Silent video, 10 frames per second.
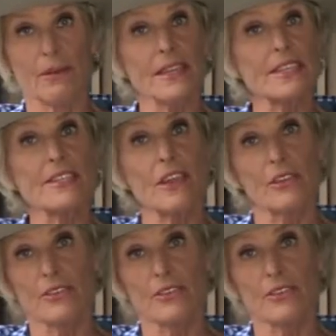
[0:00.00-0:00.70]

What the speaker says: Please go to